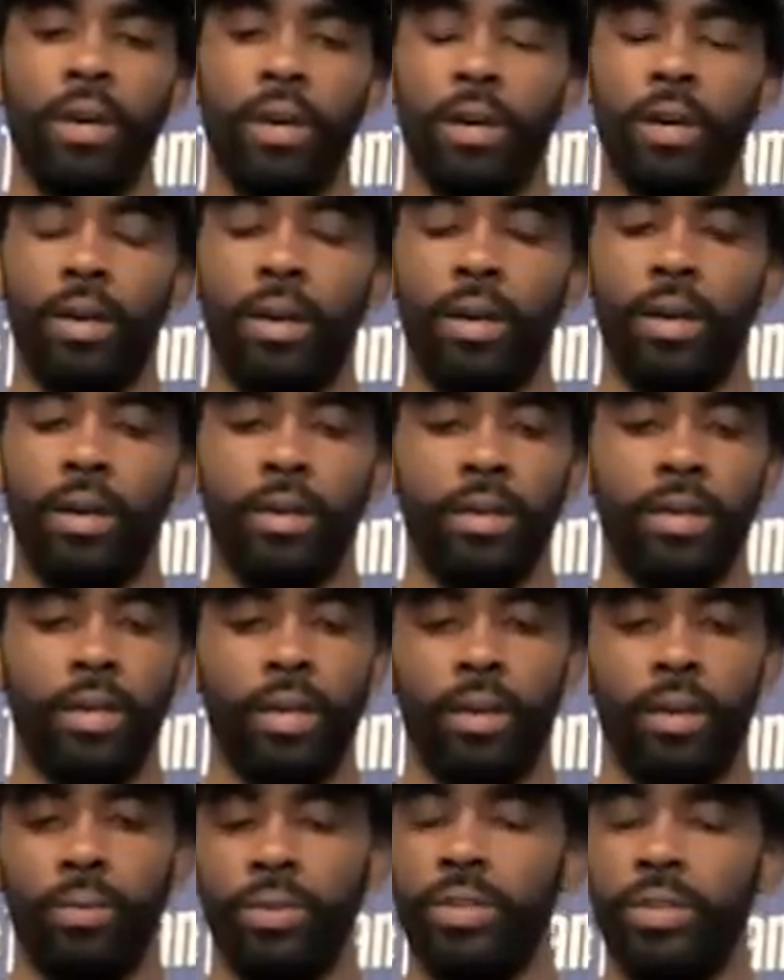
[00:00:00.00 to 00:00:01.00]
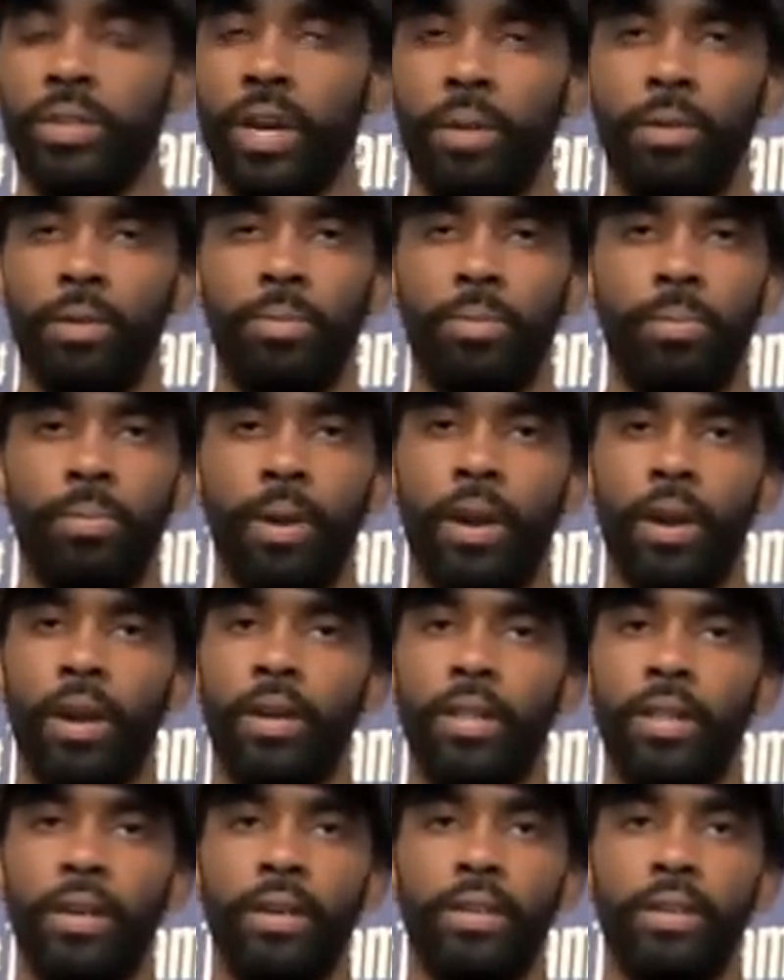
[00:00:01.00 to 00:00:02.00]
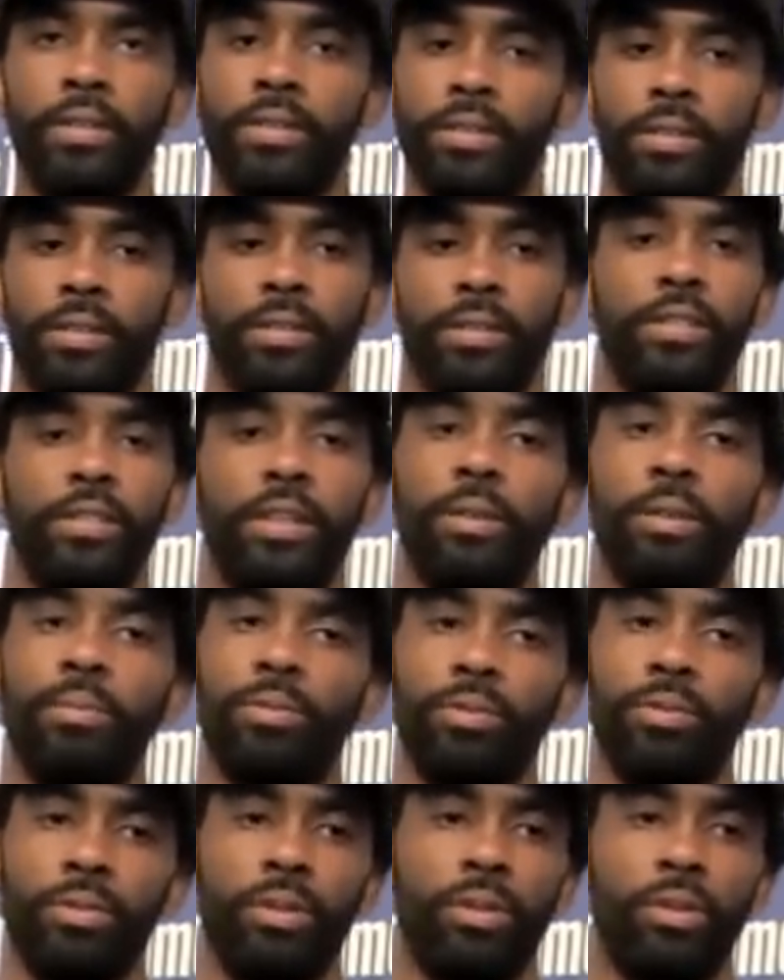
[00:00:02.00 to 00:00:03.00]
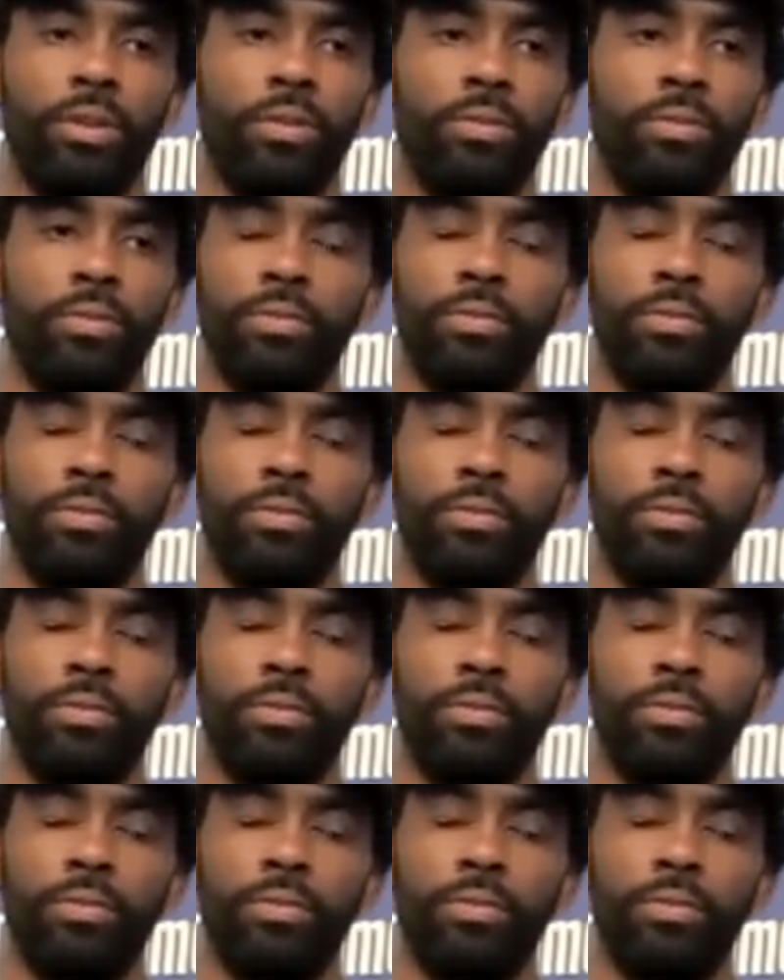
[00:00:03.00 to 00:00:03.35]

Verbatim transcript: Uh, and we just got to be prepared. That is, it's simple, you know.